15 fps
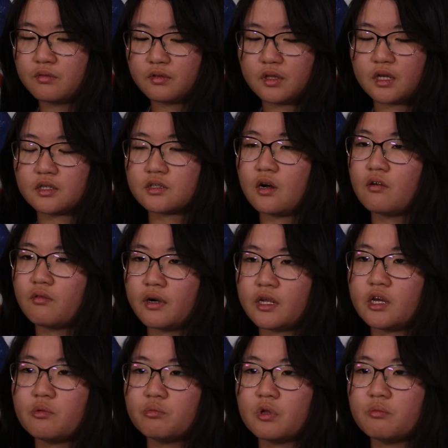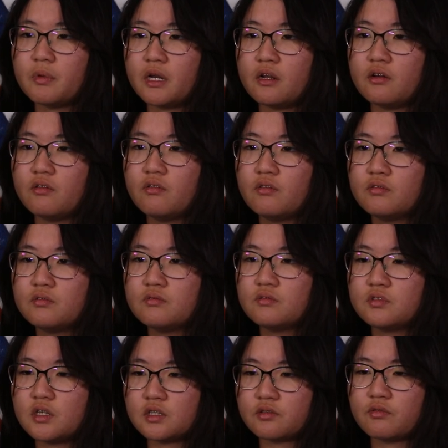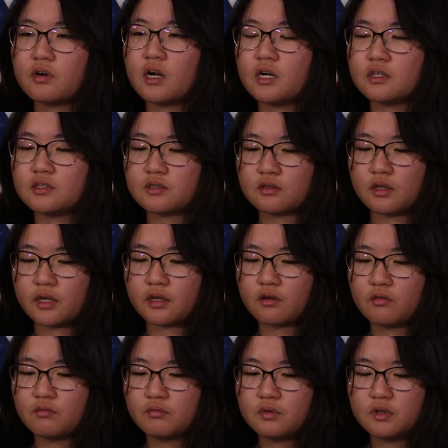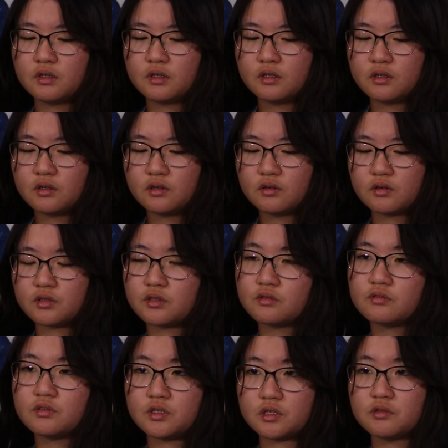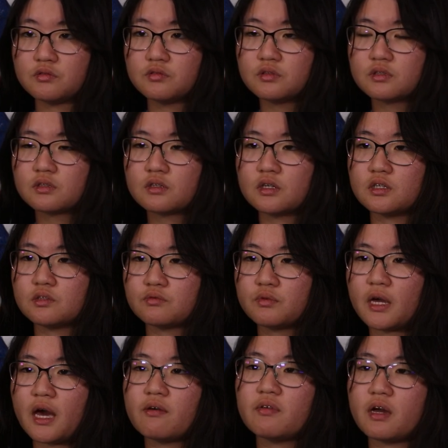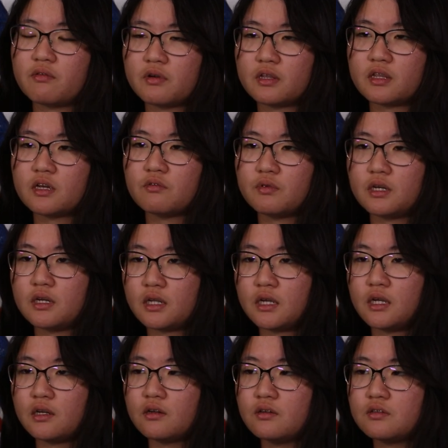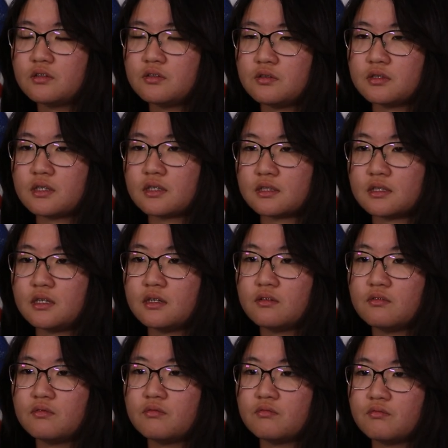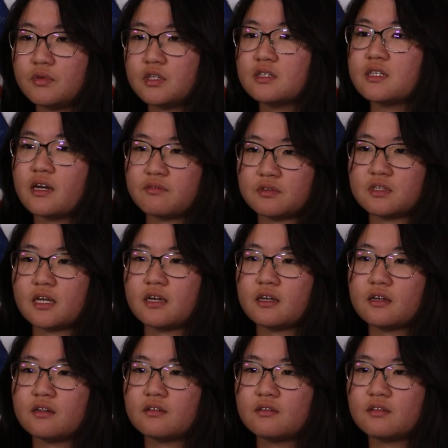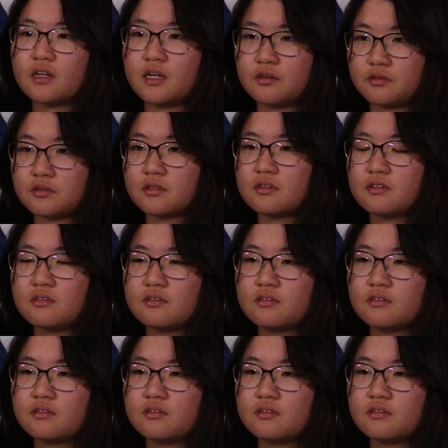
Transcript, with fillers: things already implemented just for us to like use because we have everything we need to succeed. We just have to take it and use it.